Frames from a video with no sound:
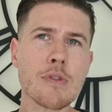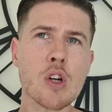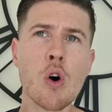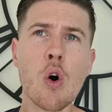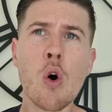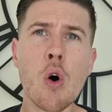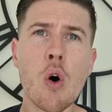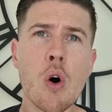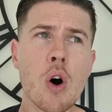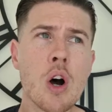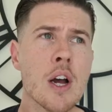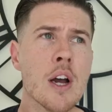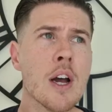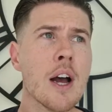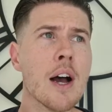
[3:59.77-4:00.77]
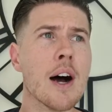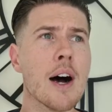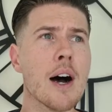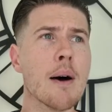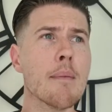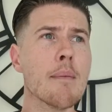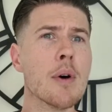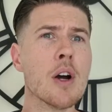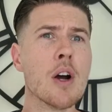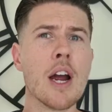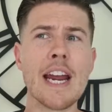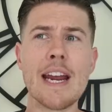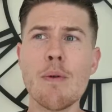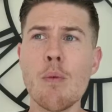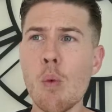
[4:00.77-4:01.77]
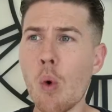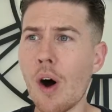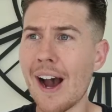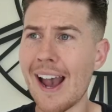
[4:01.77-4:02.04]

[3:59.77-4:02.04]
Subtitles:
Or in what